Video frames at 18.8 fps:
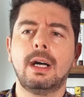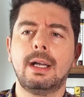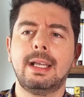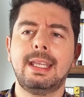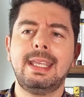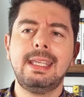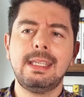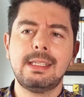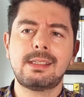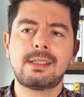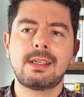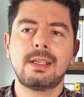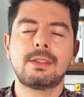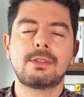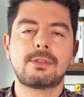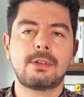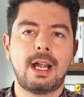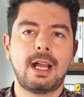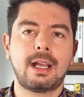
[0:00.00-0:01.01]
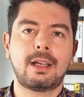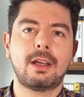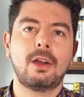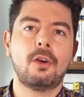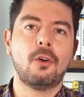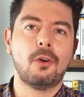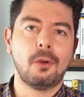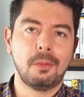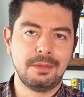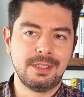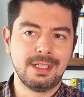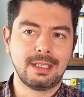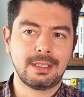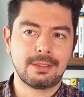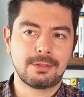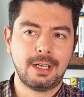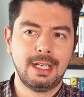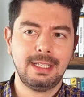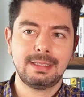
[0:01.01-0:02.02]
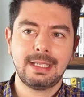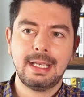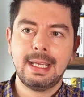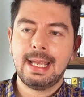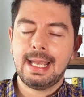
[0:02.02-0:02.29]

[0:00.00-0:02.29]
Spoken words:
isTrack objects, right?